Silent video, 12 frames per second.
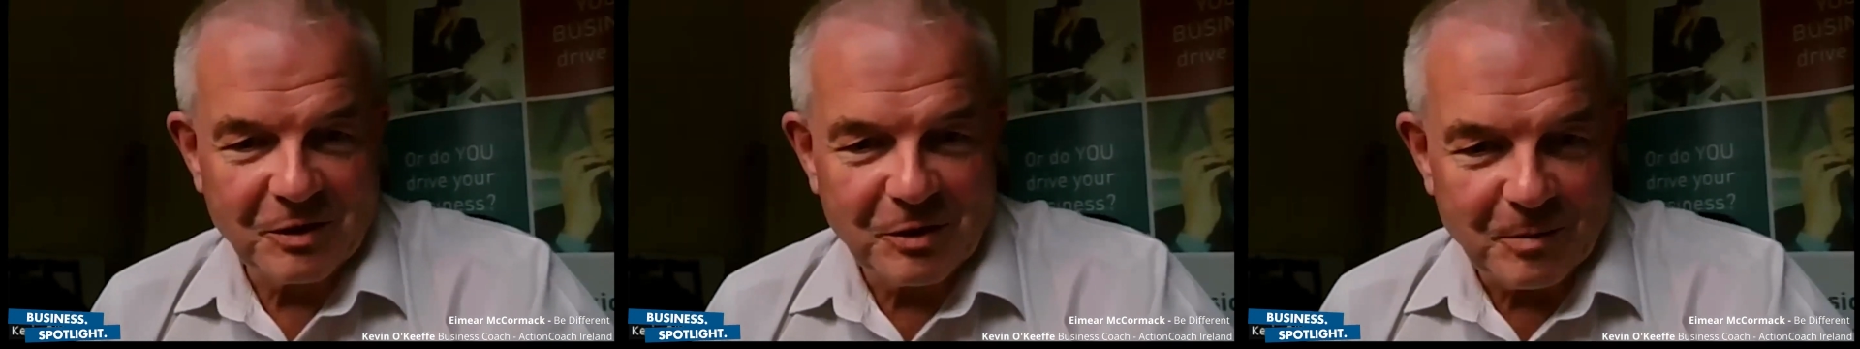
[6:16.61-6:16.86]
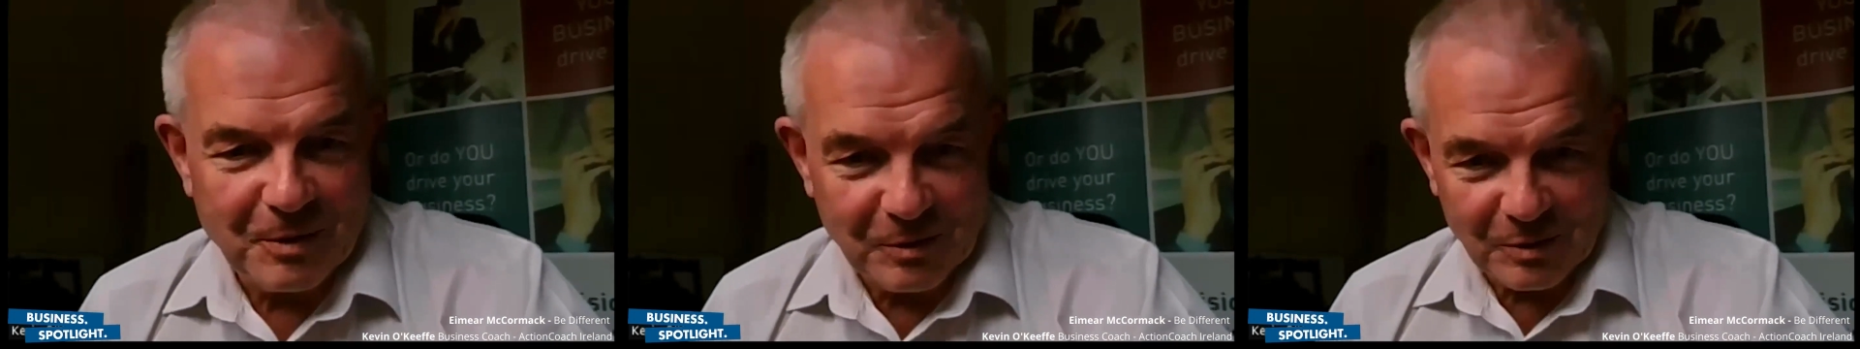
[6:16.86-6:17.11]
I
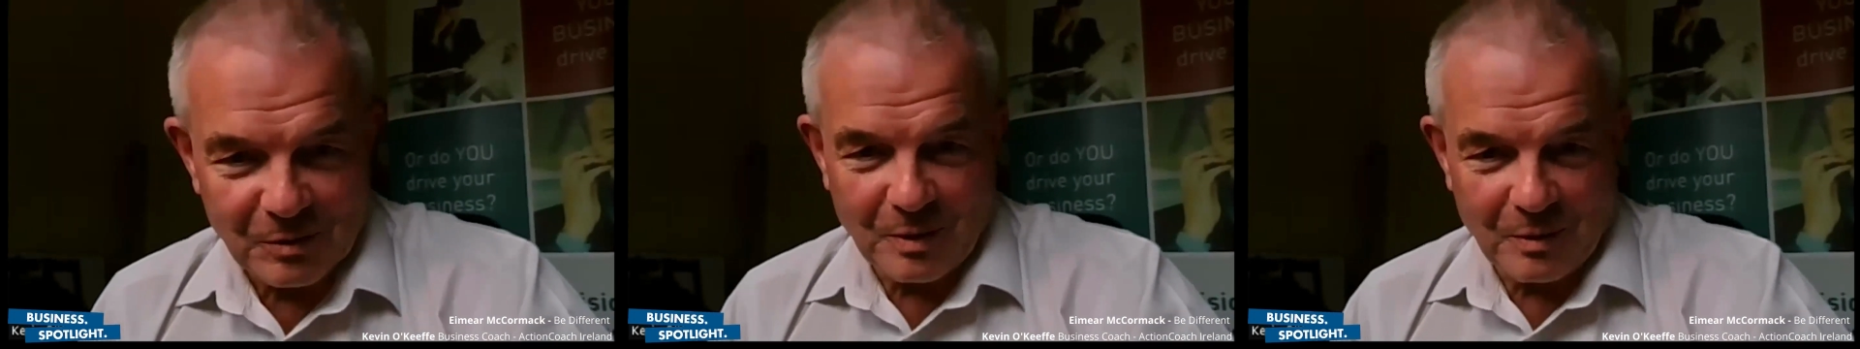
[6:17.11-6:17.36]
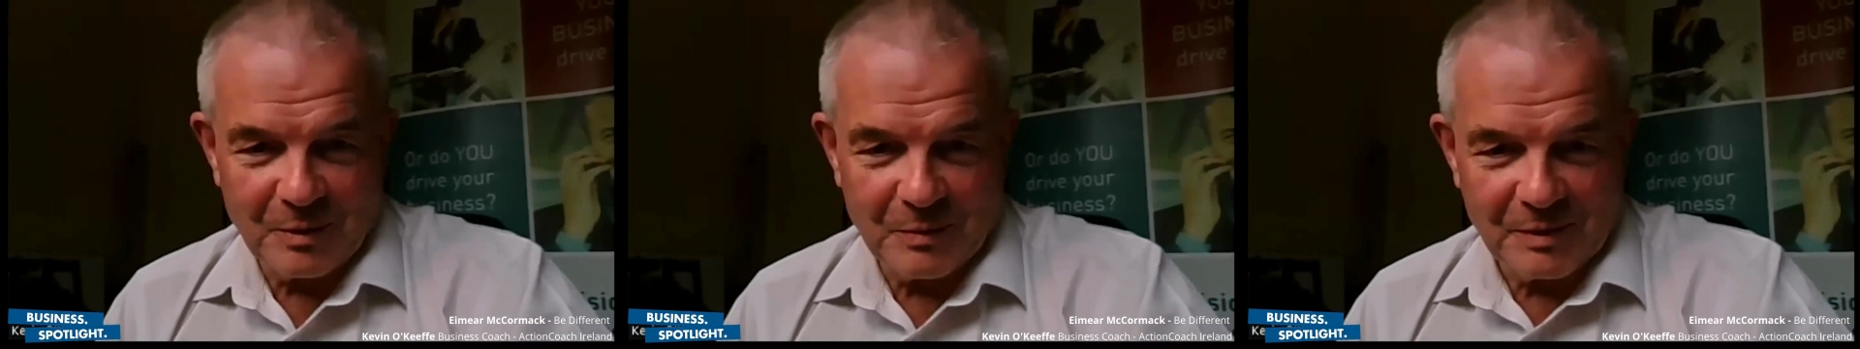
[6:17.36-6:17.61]
suppose, is
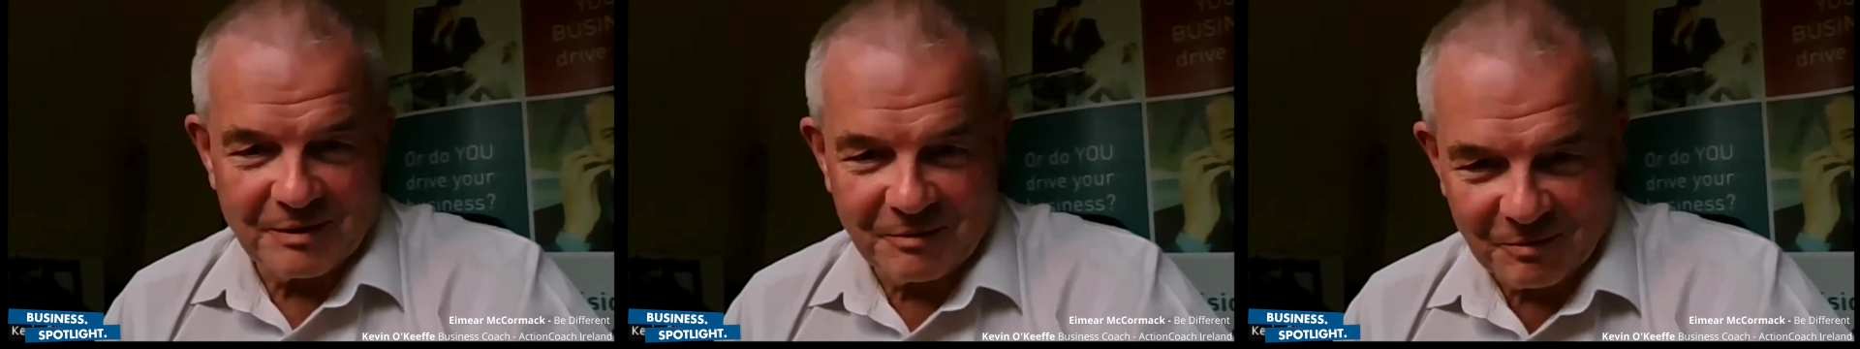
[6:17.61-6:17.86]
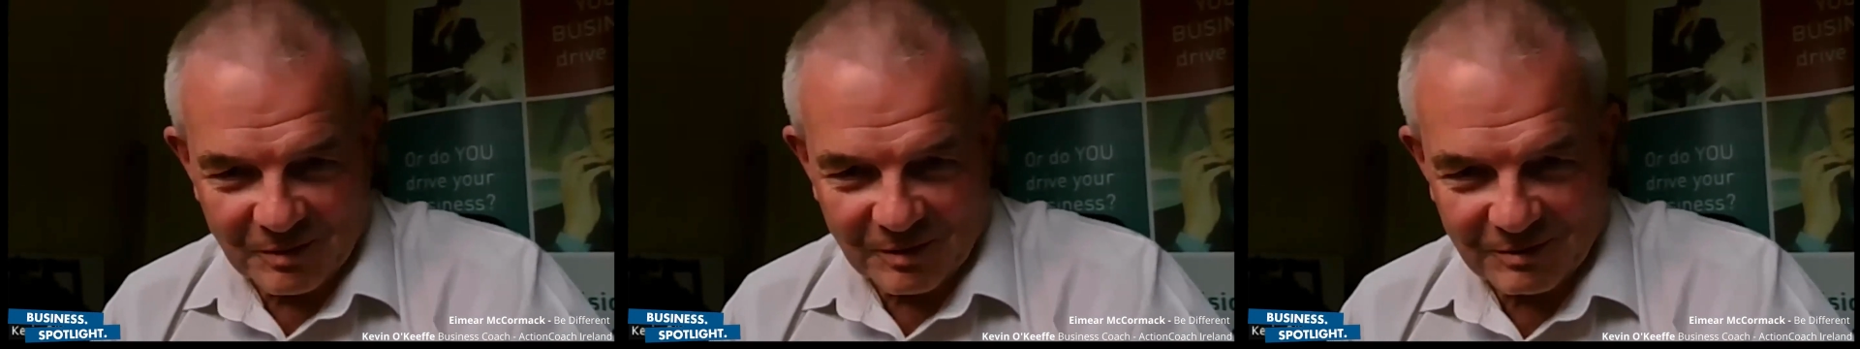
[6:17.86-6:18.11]
what we would
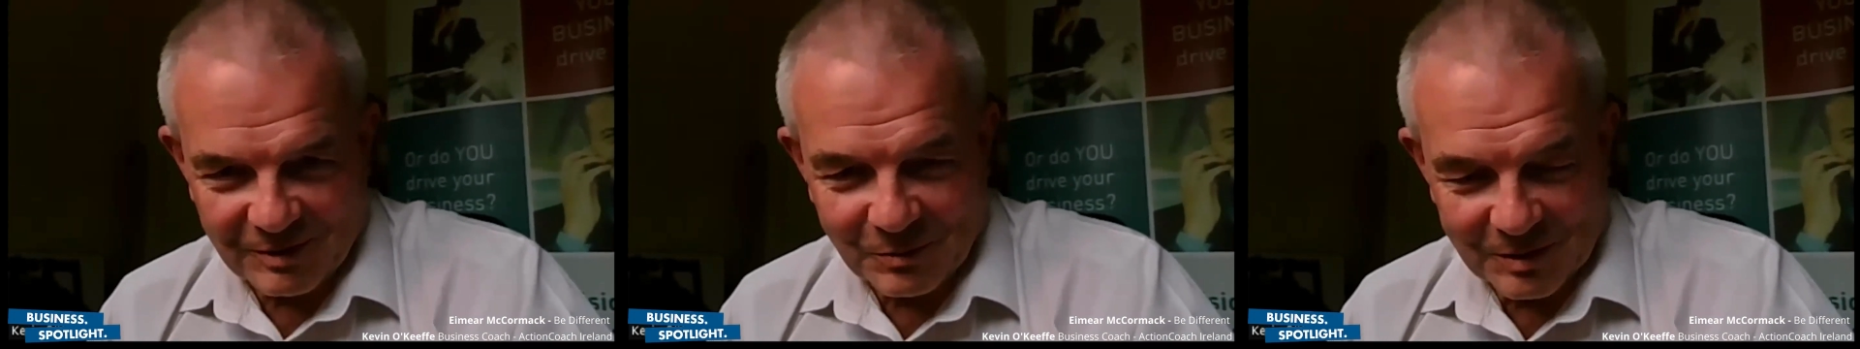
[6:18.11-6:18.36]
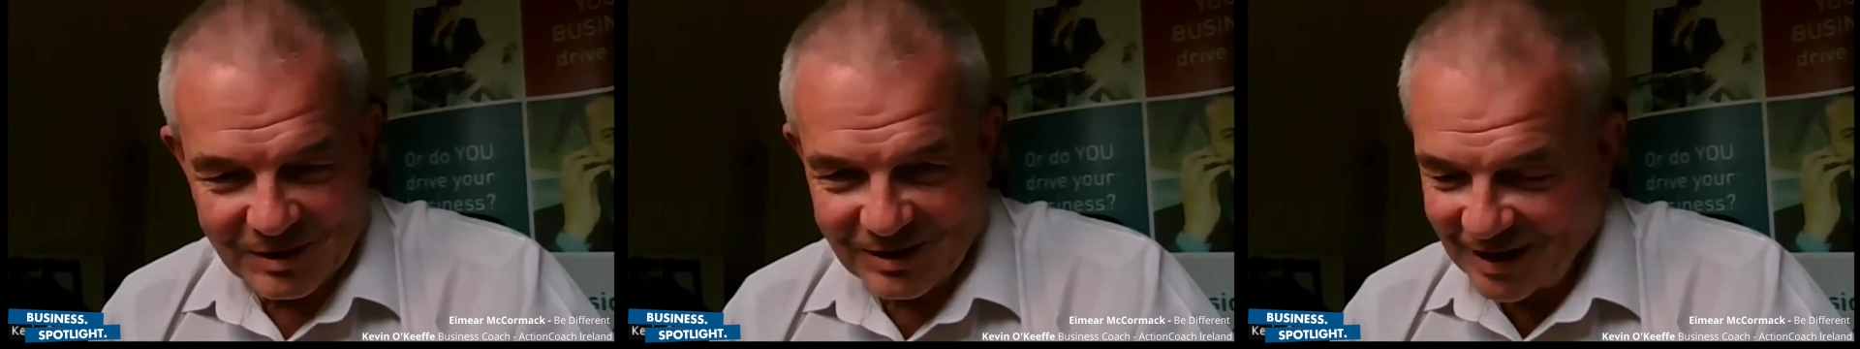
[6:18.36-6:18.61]

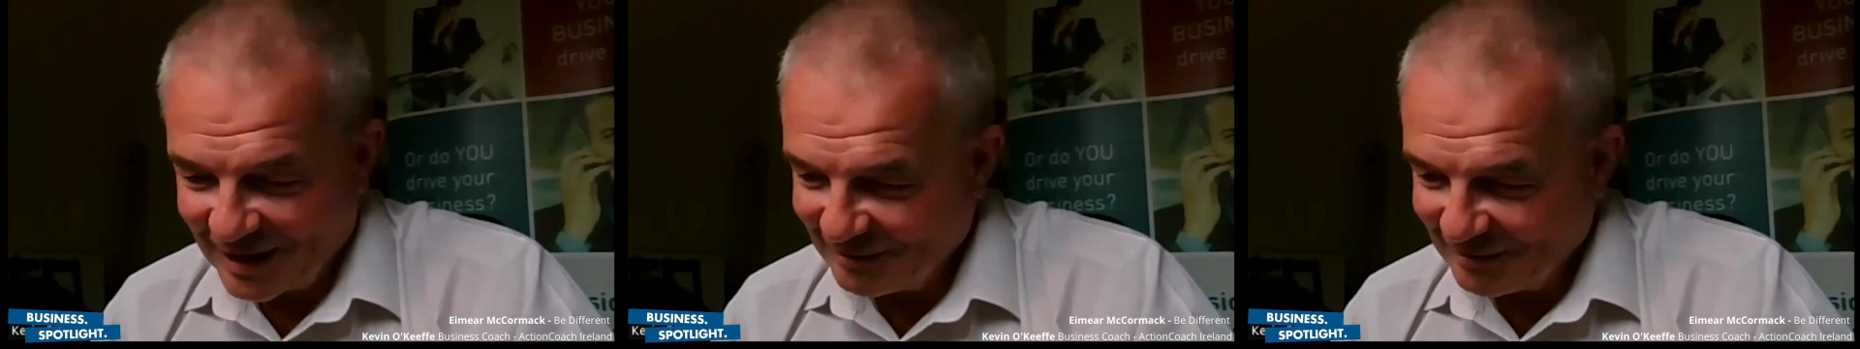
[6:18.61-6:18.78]
say.